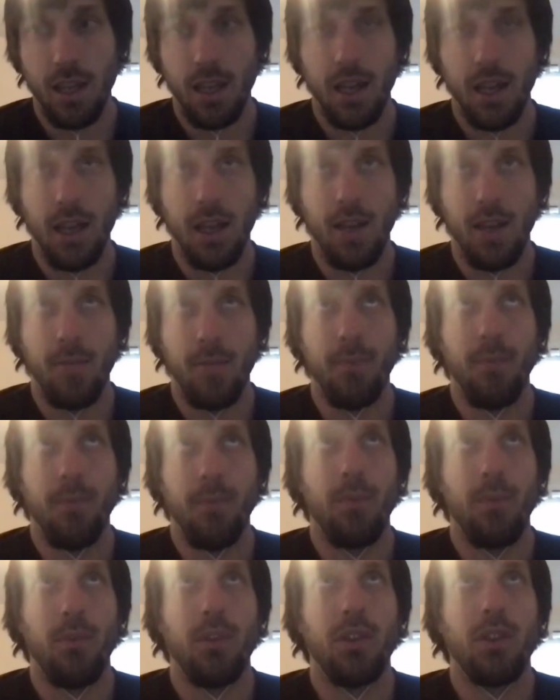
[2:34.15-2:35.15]
Um,
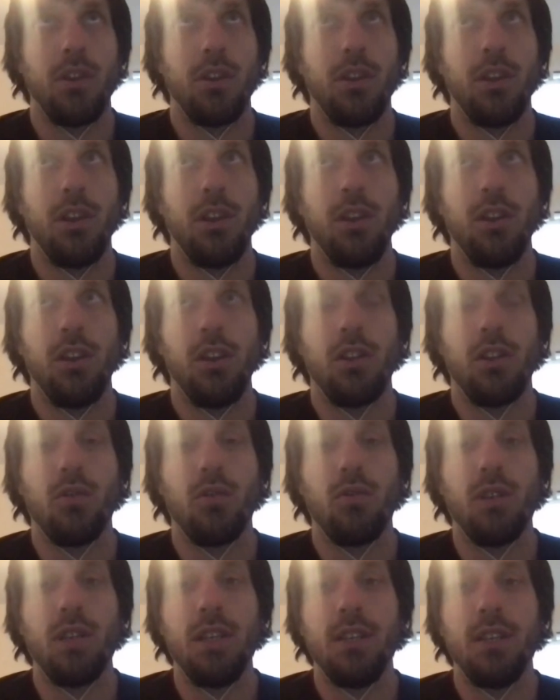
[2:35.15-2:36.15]

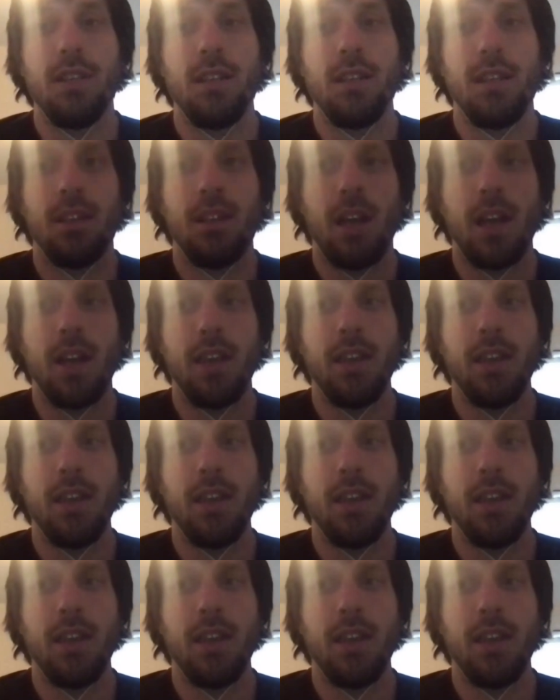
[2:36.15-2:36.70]
I